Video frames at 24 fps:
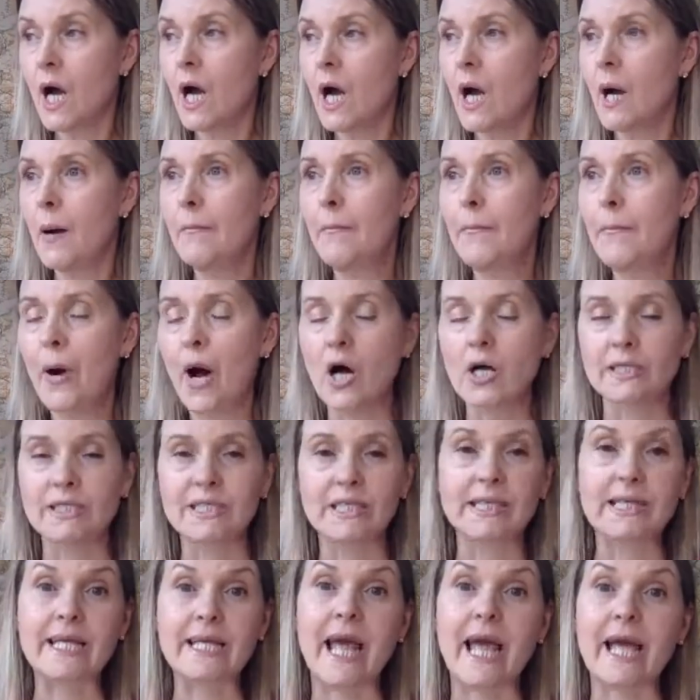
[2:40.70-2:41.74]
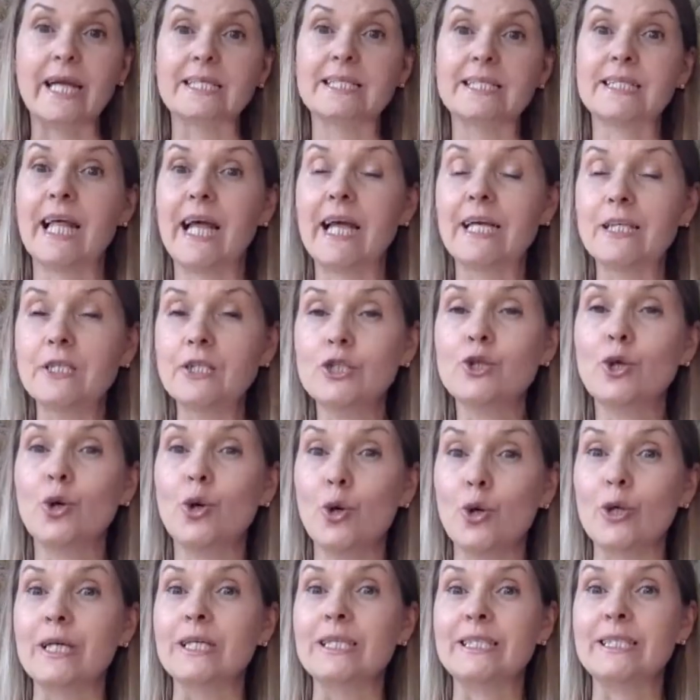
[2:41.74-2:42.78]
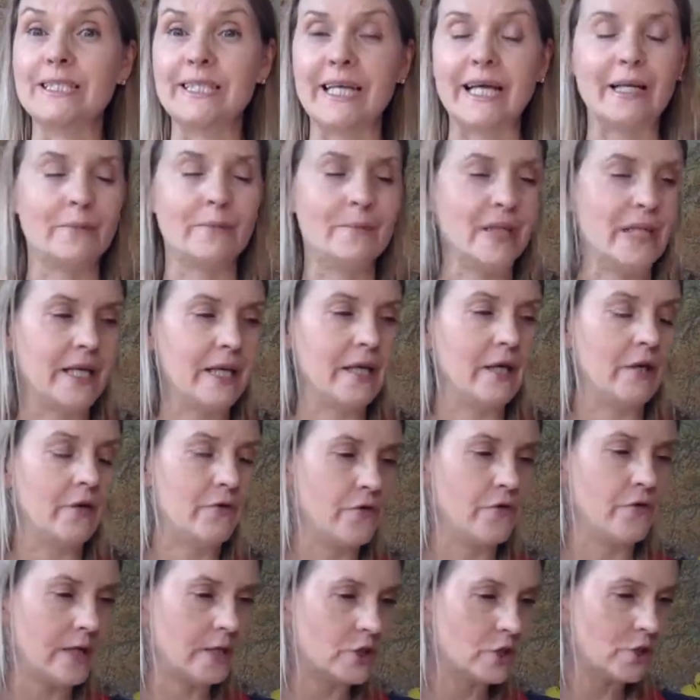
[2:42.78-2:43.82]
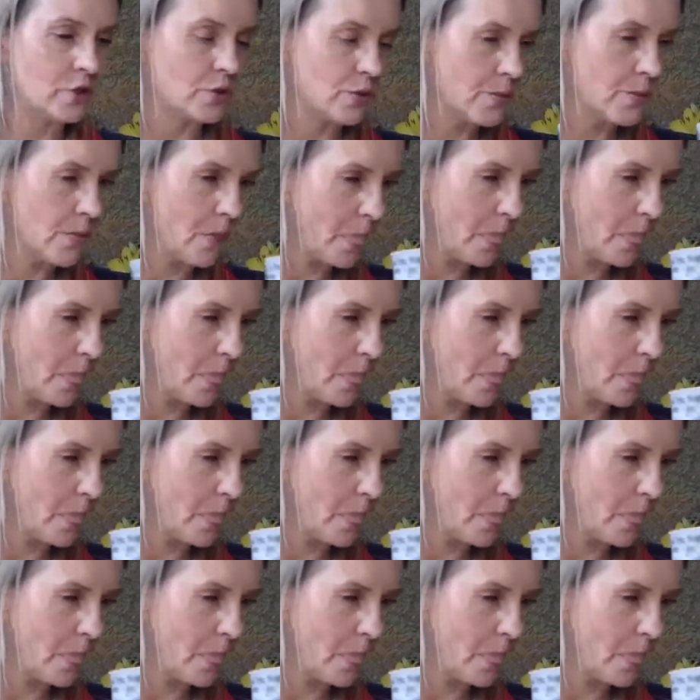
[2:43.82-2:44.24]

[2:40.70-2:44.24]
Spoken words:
But yes, let's talk ceremony and ritual.